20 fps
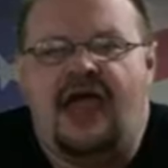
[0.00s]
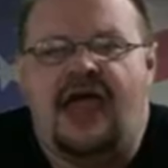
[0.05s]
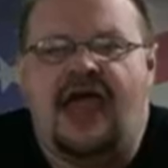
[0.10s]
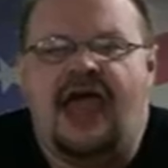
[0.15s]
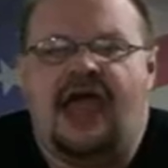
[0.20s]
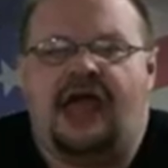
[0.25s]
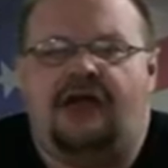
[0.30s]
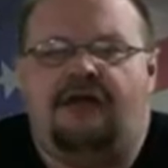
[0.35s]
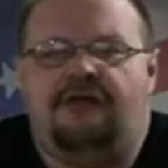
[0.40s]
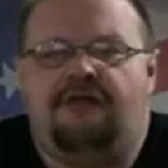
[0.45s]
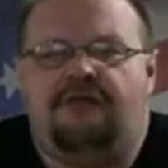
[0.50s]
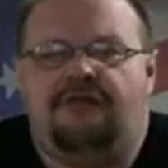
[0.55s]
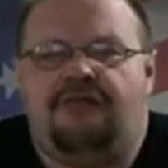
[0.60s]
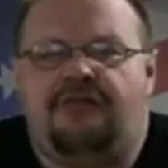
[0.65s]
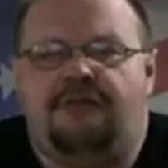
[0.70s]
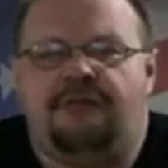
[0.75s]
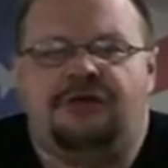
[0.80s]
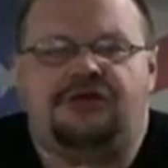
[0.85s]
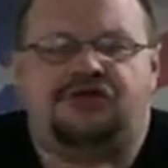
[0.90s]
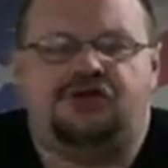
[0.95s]
And
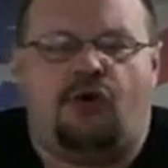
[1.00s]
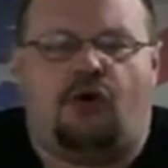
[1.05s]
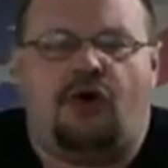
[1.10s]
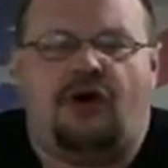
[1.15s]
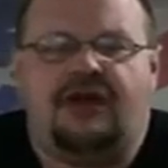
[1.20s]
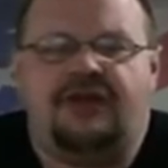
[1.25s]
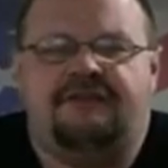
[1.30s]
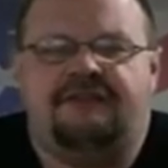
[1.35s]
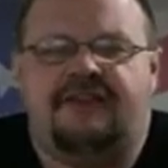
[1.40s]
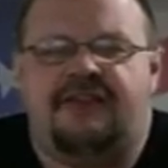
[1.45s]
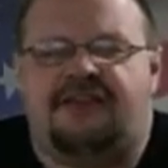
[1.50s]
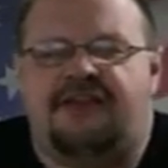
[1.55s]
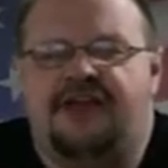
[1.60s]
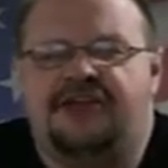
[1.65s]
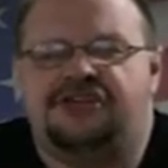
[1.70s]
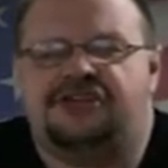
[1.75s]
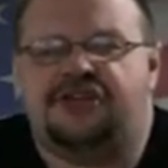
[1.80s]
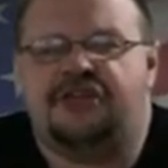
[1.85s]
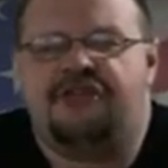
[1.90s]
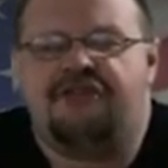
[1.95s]
the majority of
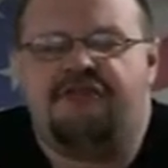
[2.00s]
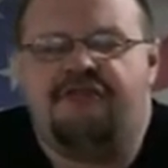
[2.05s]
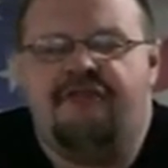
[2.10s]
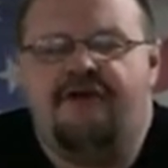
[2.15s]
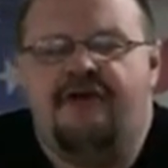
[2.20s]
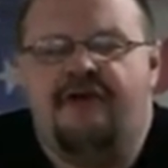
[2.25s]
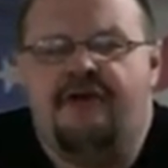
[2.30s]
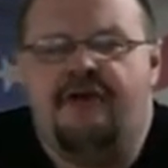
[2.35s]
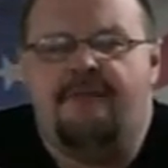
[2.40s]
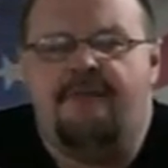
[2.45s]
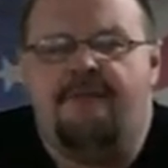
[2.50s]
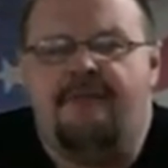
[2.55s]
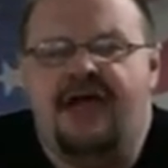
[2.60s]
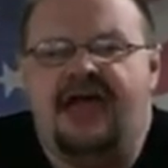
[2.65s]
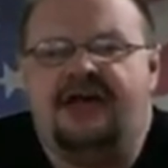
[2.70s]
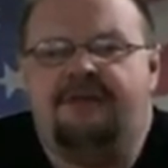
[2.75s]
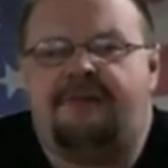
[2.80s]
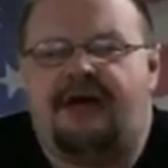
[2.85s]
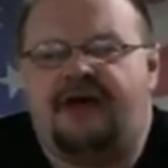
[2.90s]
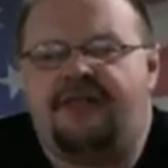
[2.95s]
decisions
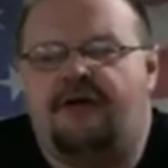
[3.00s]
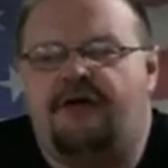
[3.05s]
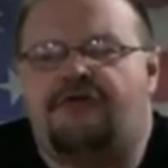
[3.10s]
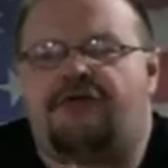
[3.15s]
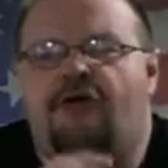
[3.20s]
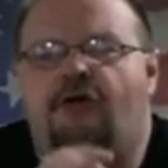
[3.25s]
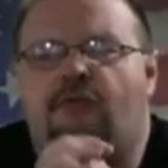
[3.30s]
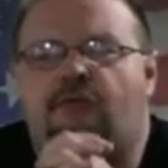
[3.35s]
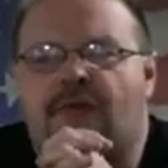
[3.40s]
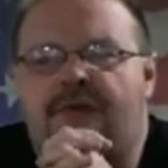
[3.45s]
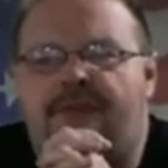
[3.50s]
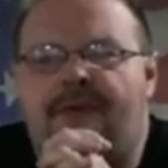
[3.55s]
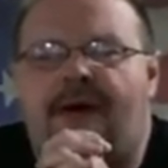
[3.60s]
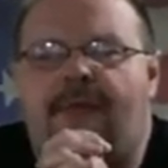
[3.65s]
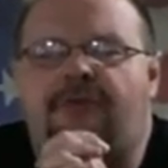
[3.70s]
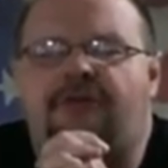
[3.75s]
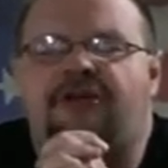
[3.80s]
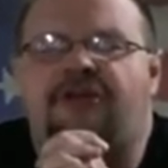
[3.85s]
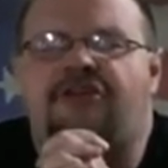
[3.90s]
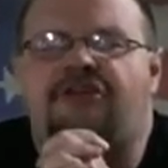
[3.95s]
made by those old
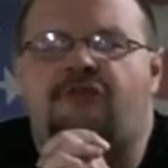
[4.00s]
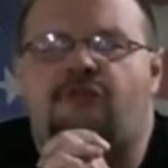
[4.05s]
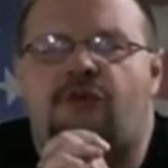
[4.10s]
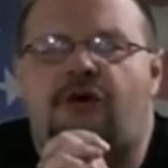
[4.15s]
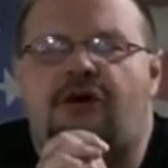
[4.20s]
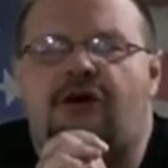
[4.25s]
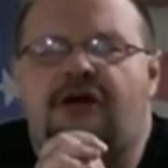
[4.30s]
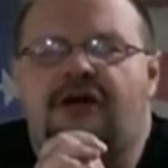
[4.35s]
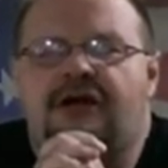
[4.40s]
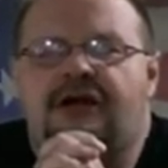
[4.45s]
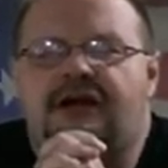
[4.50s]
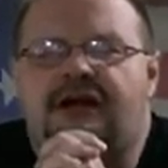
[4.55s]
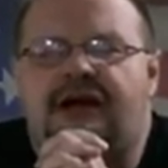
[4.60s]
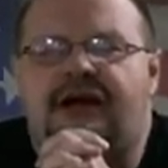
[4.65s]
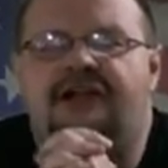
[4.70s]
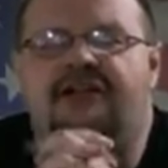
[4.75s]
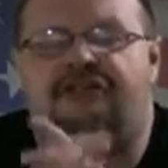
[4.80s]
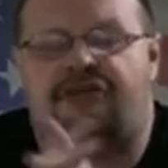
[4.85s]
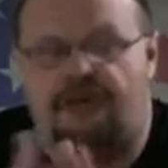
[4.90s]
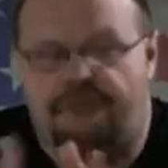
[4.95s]
Republicans were,
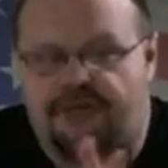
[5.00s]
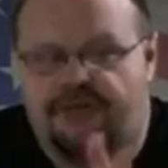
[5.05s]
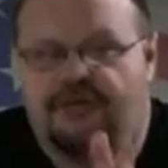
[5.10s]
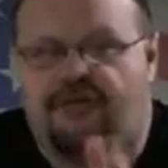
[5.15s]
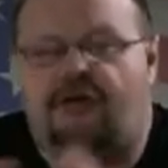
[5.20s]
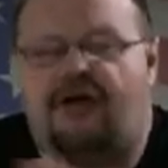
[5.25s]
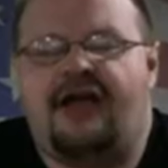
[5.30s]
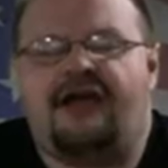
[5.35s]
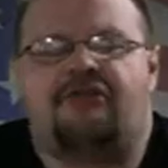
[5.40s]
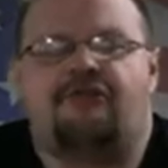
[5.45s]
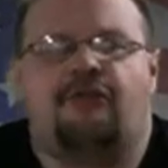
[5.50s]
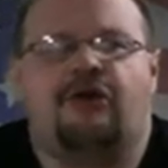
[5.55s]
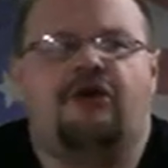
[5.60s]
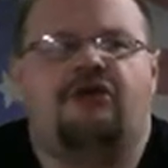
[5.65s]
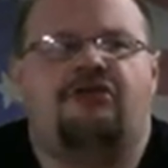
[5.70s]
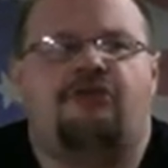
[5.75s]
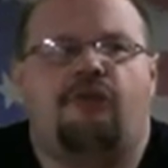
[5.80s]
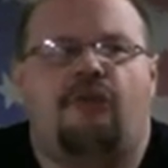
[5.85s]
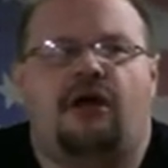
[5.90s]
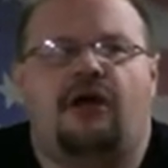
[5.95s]
in terms of the
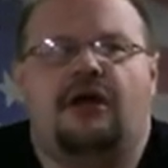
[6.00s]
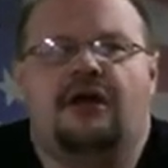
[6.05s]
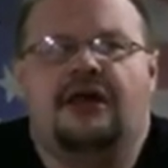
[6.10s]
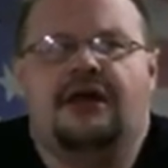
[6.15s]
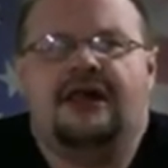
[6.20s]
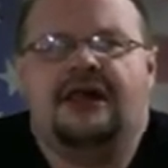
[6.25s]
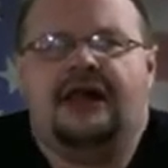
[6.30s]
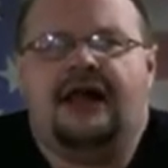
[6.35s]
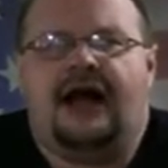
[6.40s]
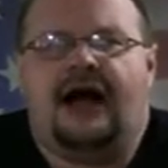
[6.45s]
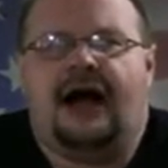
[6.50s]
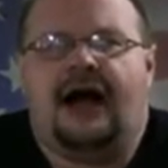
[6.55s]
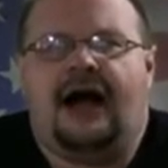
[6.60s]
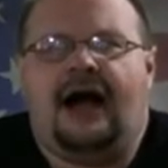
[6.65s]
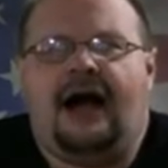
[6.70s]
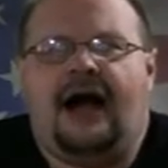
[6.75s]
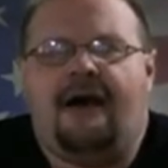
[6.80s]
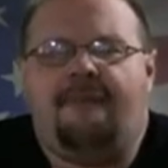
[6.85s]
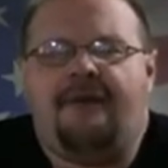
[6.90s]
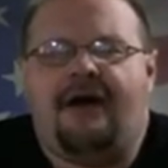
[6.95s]
grassroots, were
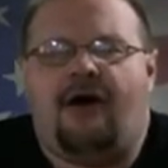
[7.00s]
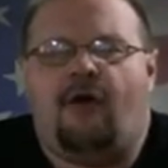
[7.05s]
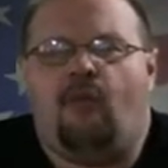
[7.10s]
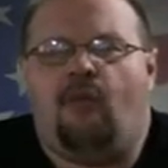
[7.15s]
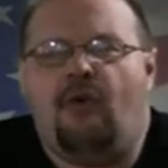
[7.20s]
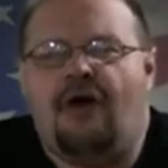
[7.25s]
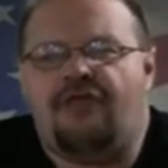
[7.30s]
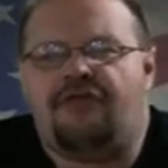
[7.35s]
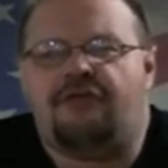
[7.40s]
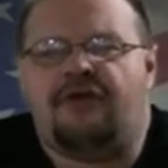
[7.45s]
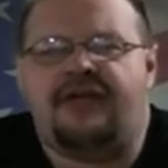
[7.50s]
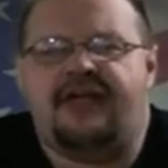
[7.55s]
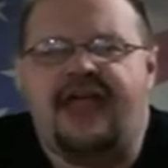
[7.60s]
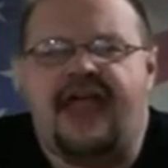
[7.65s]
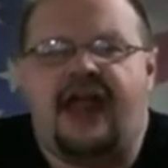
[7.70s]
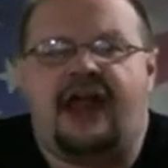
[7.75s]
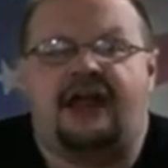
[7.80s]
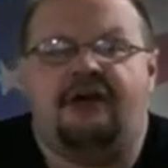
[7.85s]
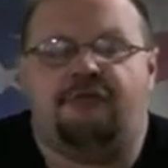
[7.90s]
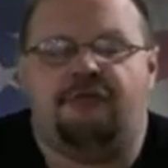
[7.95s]
about whether a
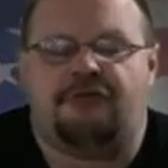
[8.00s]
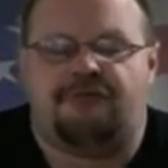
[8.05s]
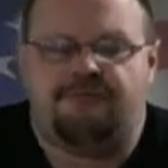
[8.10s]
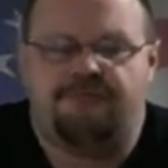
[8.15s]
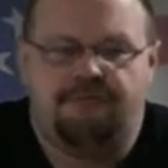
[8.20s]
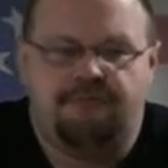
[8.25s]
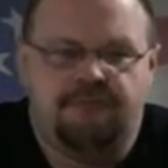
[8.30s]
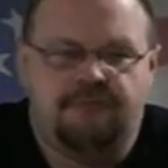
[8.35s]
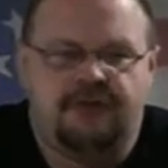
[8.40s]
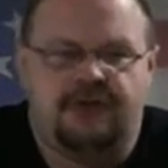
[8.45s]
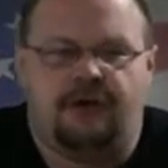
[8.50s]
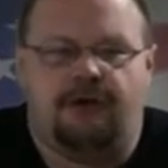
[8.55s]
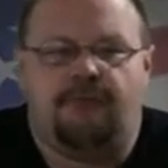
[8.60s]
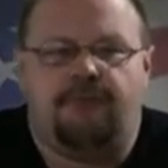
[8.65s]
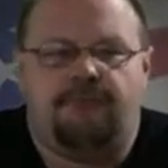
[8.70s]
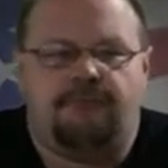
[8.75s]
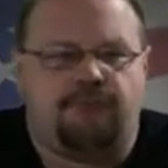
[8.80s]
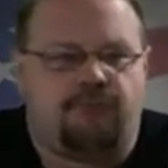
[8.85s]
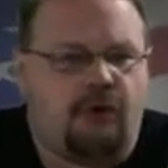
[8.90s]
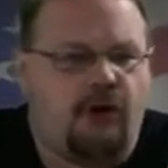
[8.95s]
candidate was, you
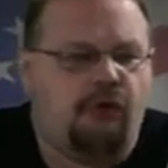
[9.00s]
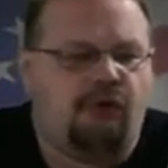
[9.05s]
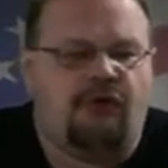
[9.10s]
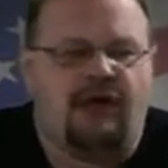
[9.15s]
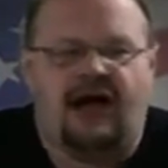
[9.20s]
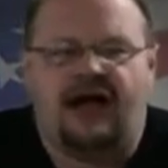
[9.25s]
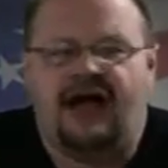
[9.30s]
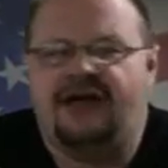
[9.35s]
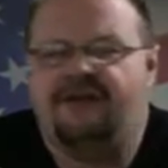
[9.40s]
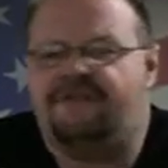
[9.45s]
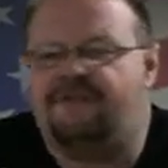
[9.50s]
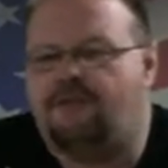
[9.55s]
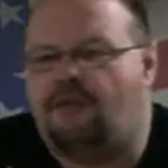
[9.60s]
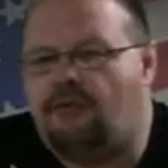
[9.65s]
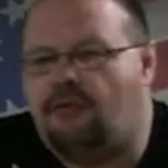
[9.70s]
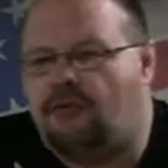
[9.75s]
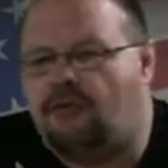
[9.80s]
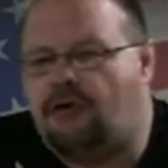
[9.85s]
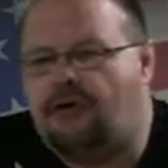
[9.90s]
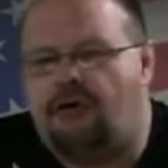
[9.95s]
know, pro-life
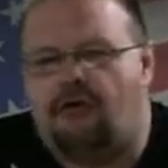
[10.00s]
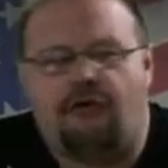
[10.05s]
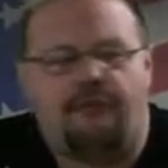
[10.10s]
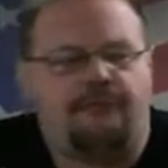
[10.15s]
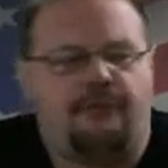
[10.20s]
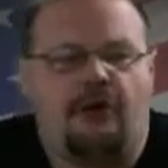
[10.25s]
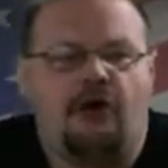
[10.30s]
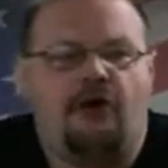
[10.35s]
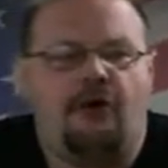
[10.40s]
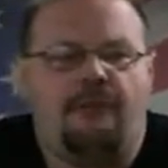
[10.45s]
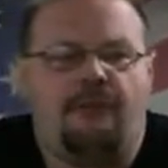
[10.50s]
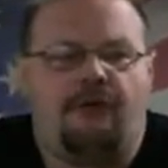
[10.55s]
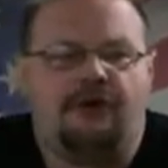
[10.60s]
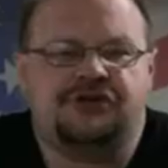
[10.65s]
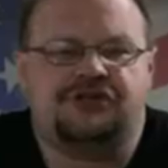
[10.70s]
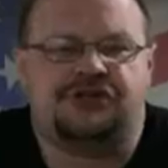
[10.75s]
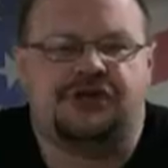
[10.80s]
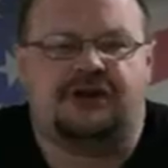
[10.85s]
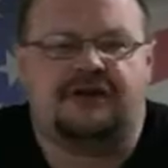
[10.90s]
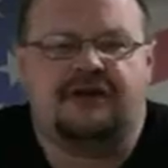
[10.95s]
or
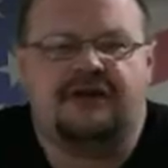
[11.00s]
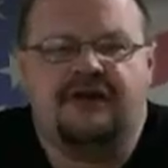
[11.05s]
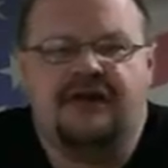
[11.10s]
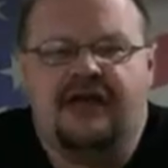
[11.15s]
pro-abortion.